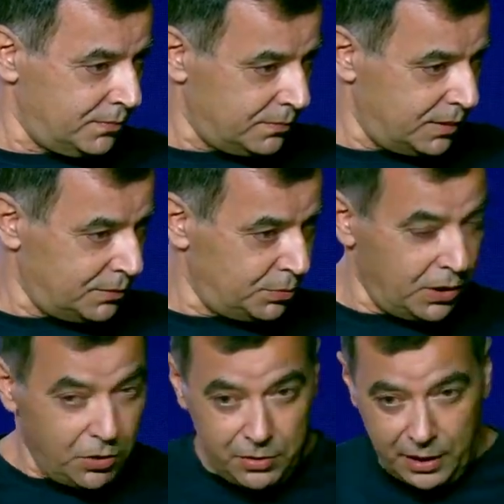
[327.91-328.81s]
Right? We
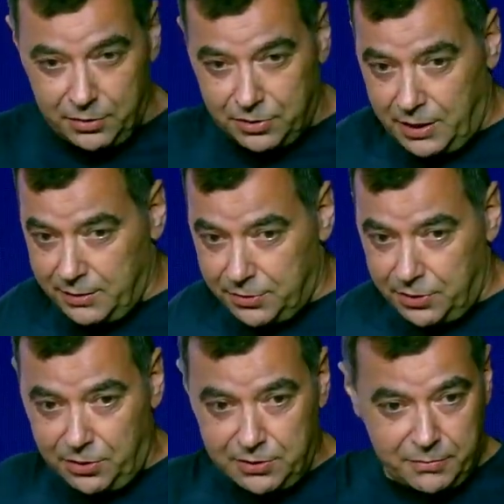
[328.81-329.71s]
all understand it's
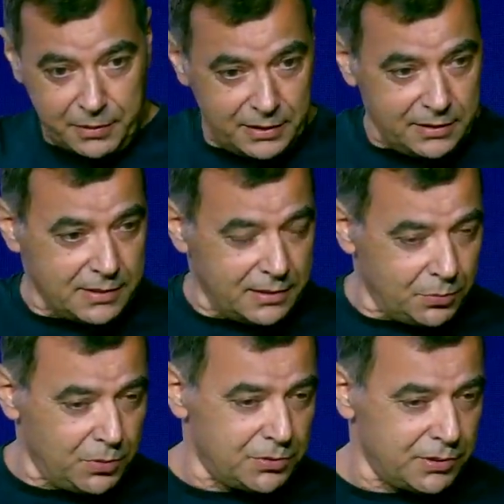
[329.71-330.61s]
recursive, but I didn't say the
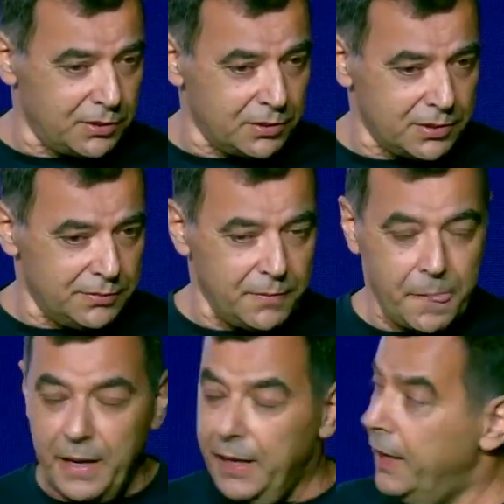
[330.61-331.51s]
word recursive.
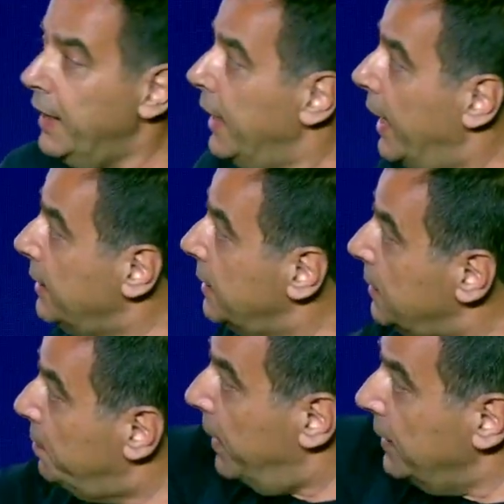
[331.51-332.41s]
And
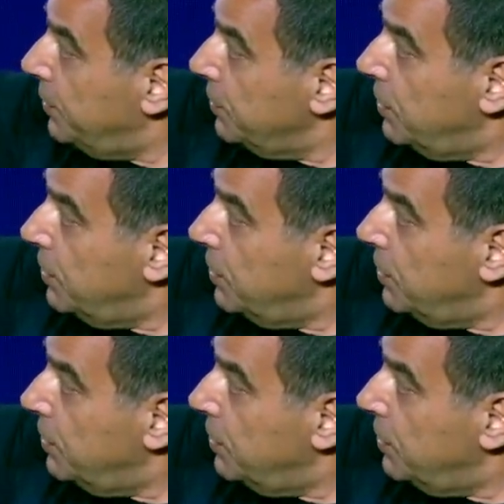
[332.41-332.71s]
the Python